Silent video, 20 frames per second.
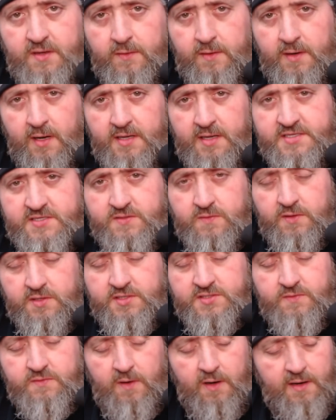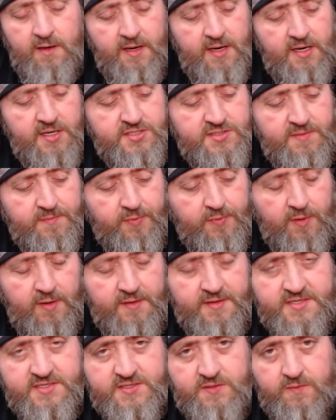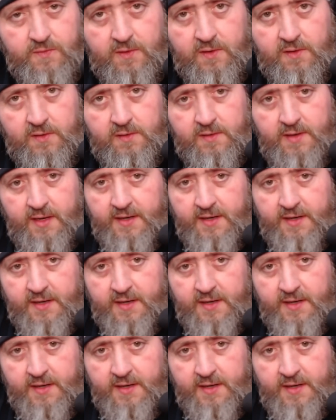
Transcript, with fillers: going on, Squirrel Squad? It is your boy, the Squirrel.